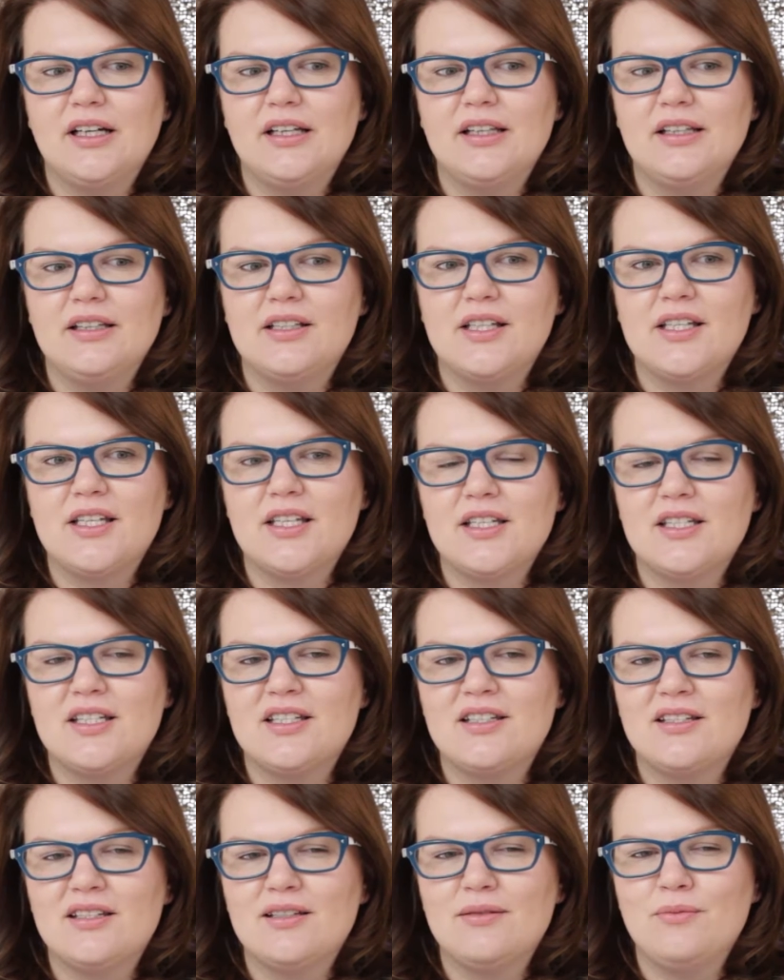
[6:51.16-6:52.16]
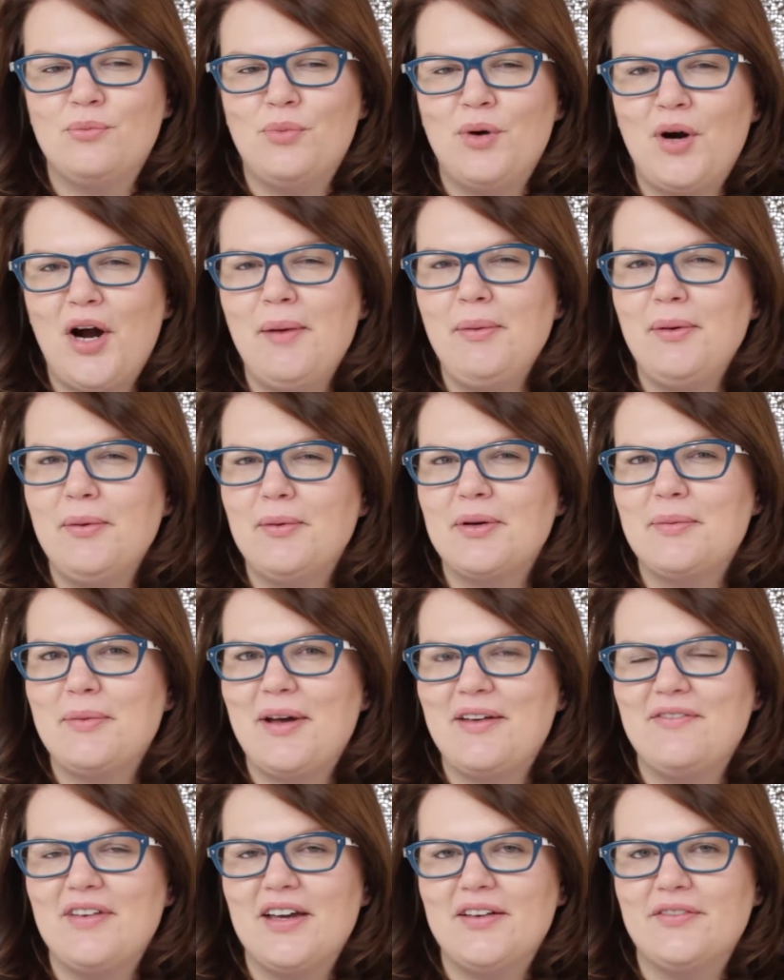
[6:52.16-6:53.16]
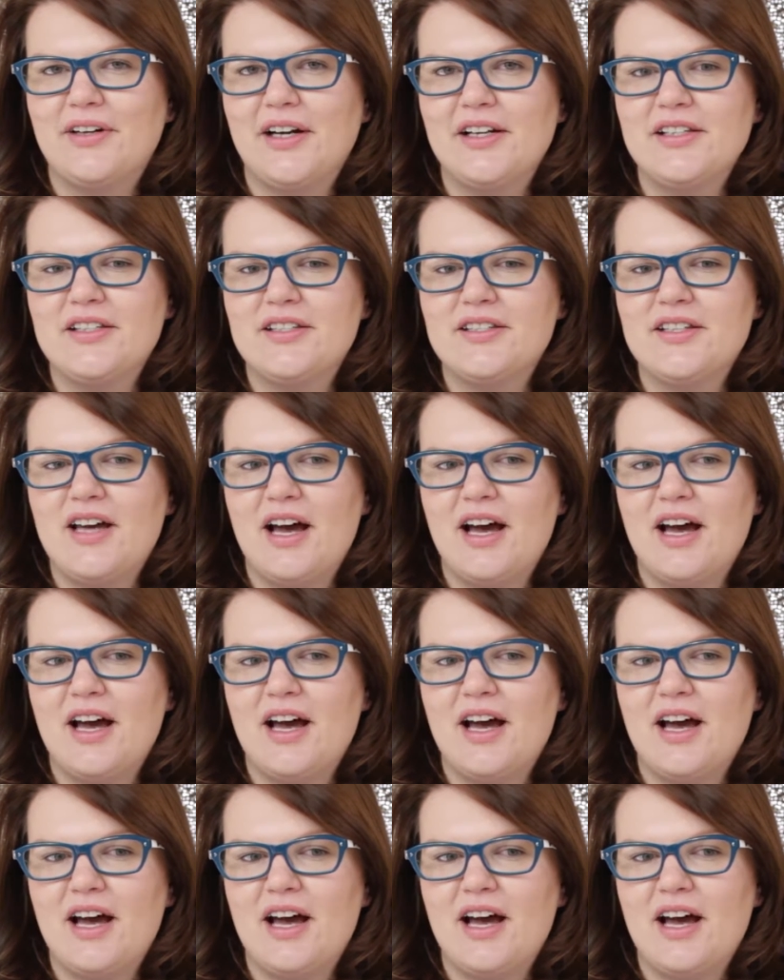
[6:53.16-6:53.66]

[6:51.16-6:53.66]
this is probably one of my favorites.